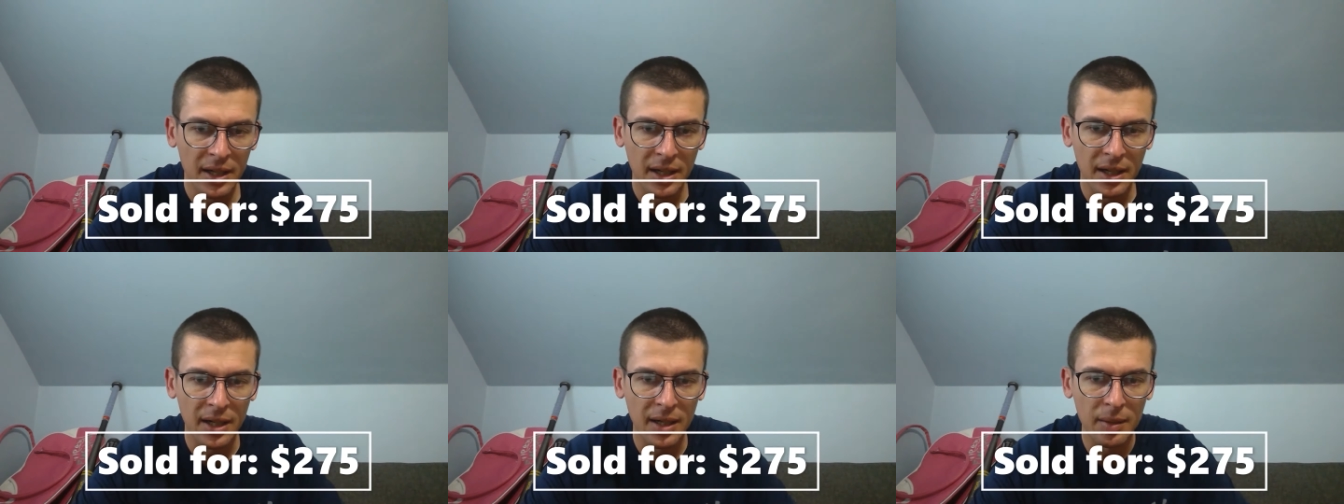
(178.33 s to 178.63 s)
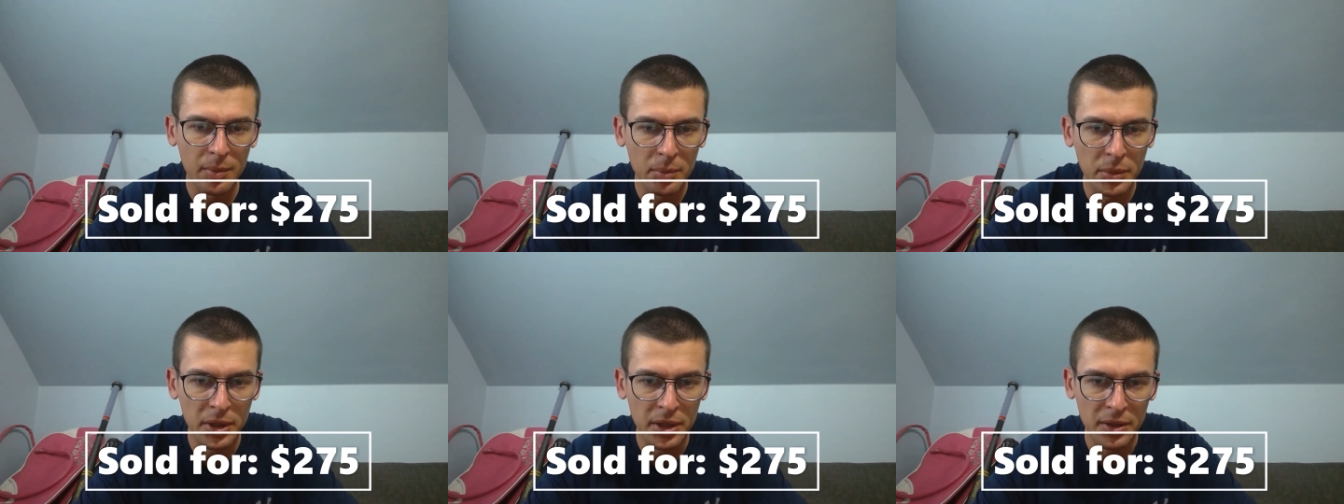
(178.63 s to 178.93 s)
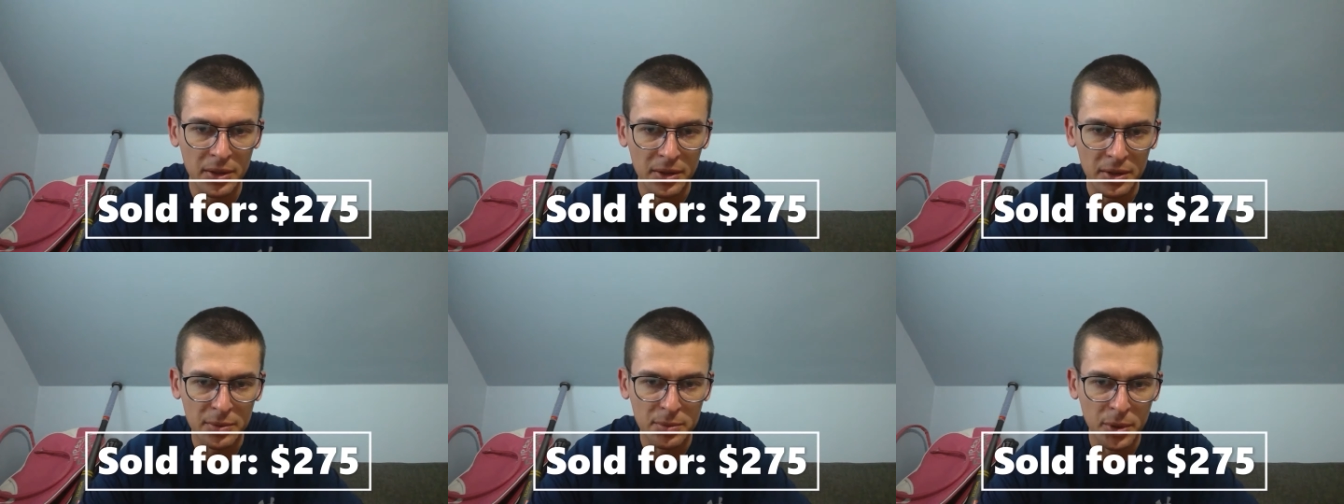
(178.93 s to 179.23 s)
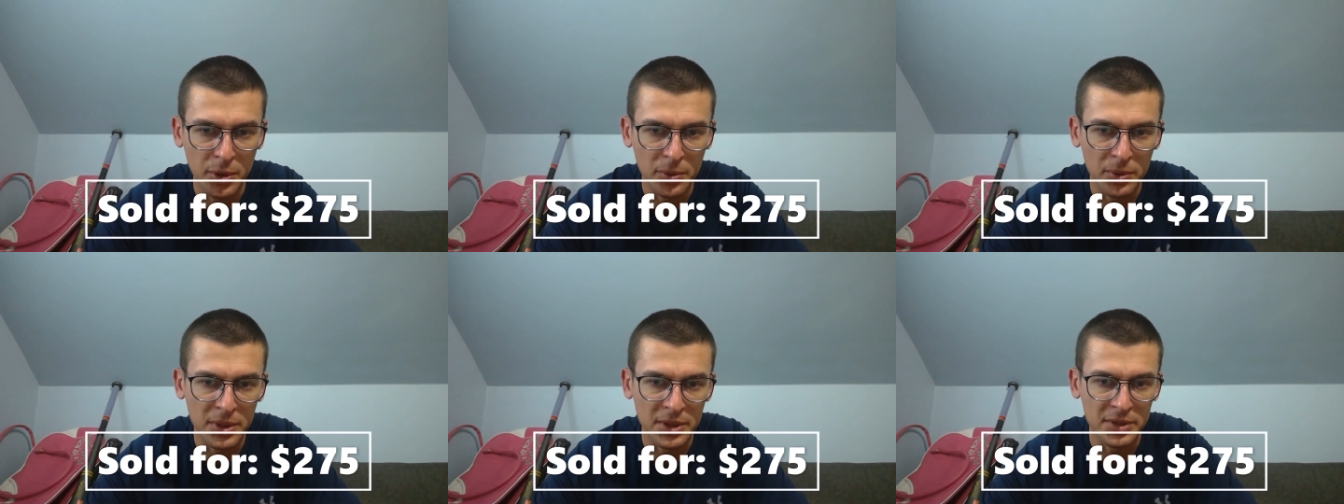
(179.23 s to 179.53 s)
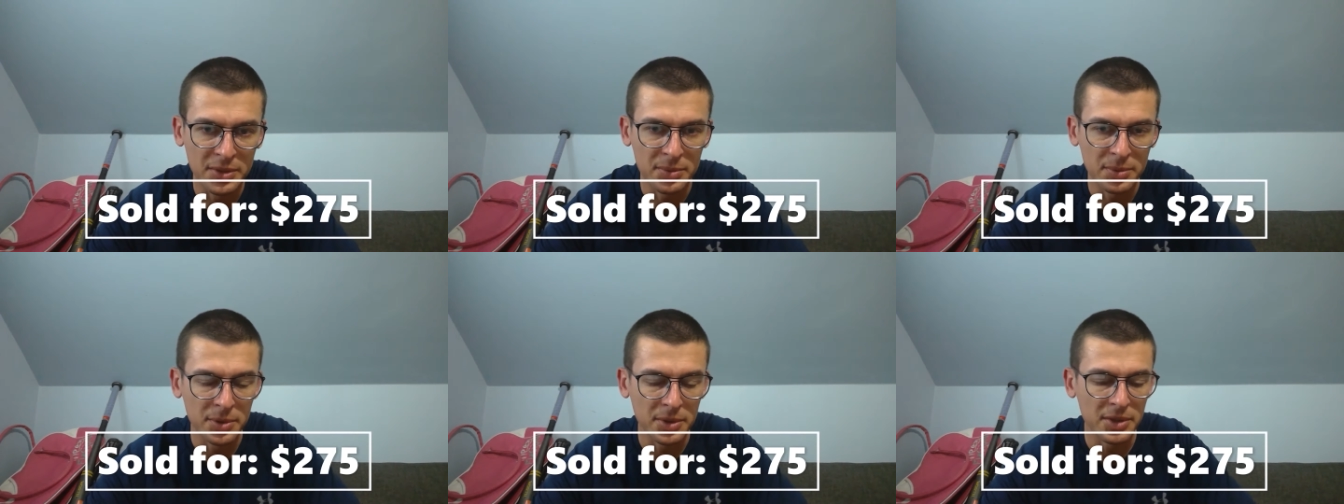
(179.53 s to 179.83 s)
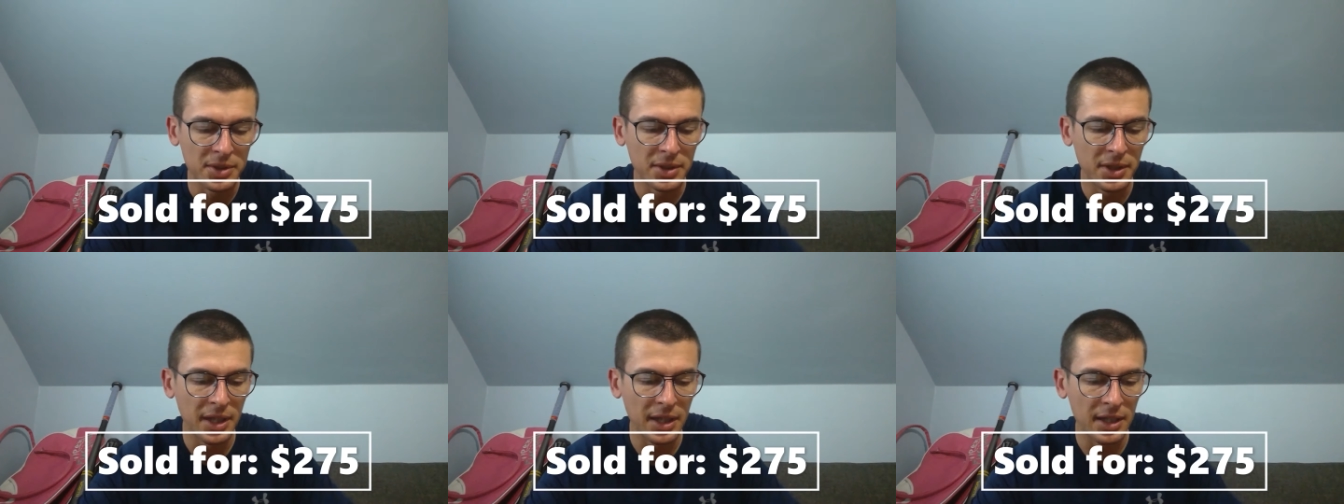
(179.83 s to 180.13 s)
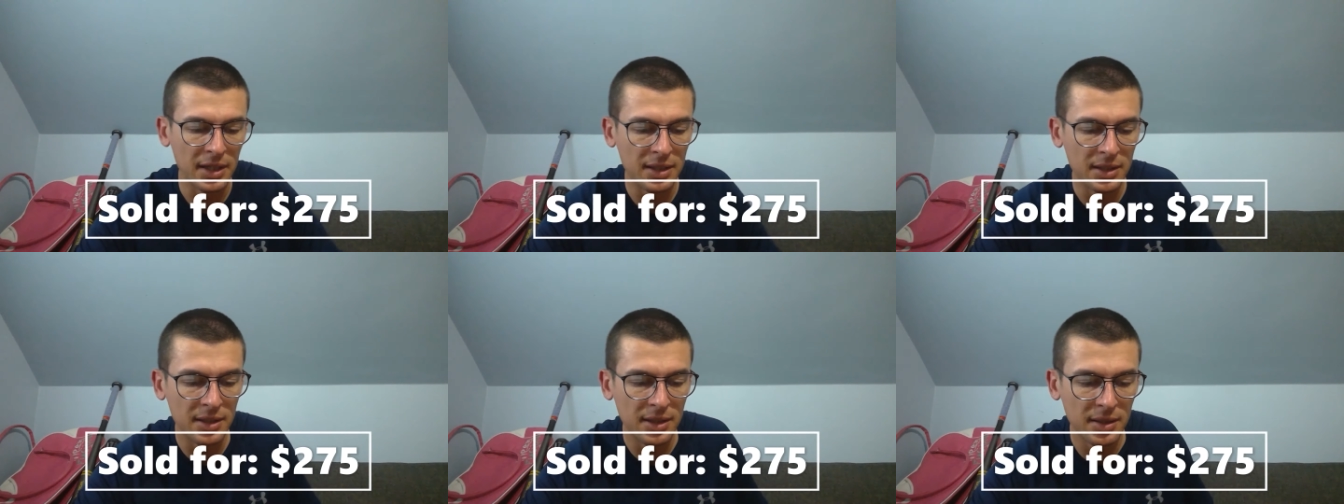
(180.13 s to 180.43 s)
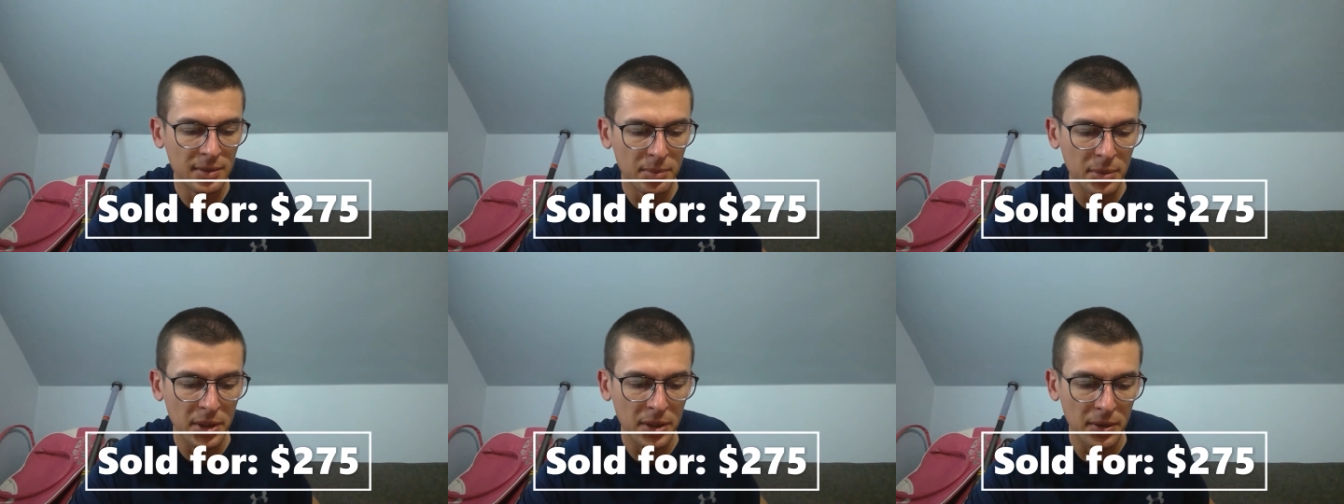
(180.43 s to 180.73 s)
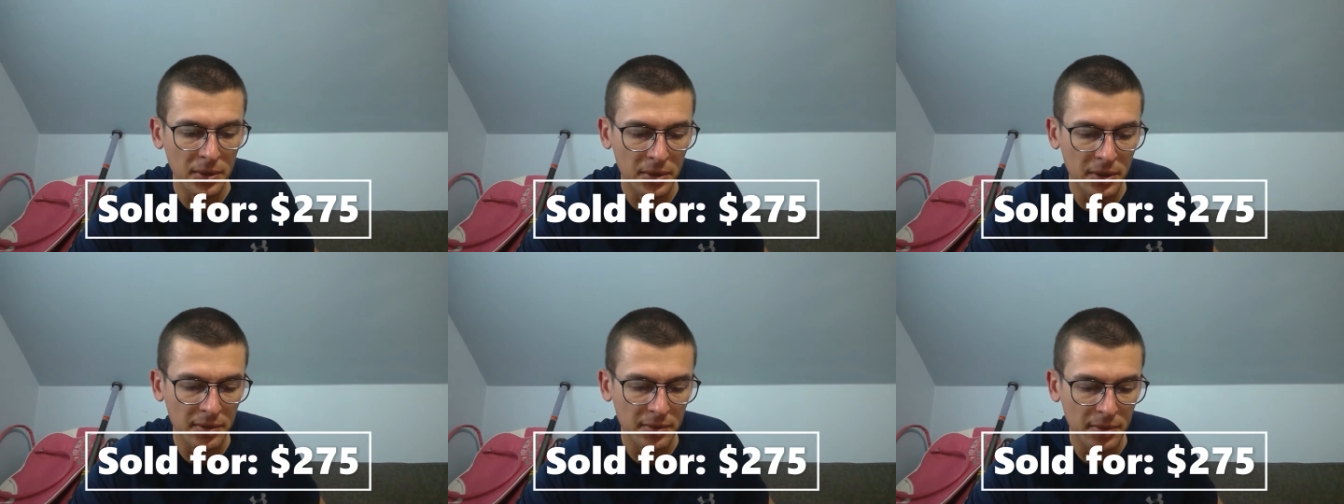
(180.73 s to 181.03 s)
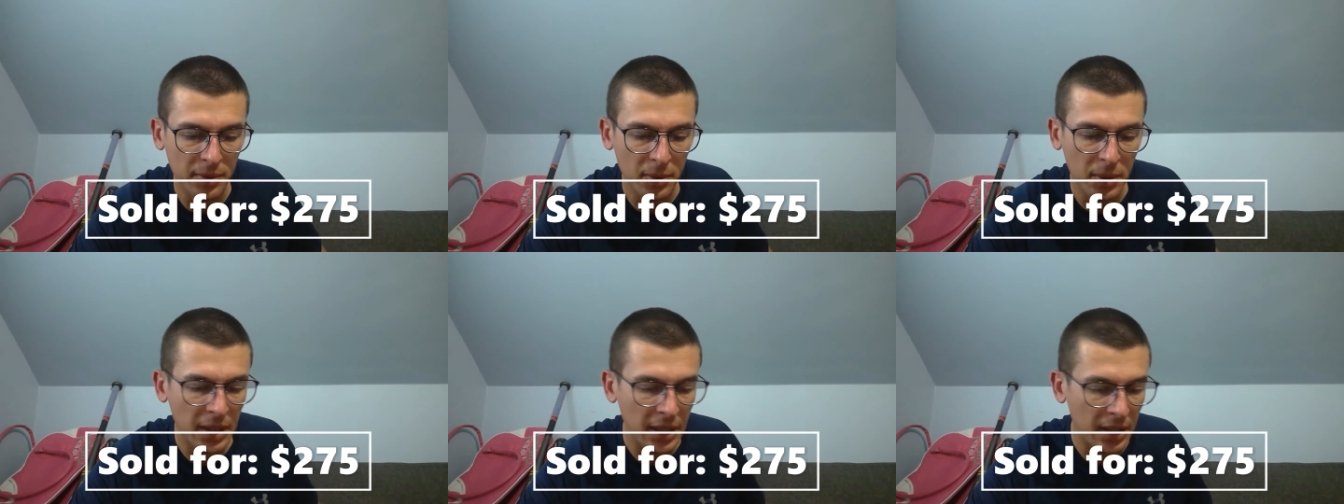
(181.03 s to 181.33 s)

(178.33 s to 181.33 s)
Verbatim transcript: Um, but it looked more reasonable that I'd be holding them for a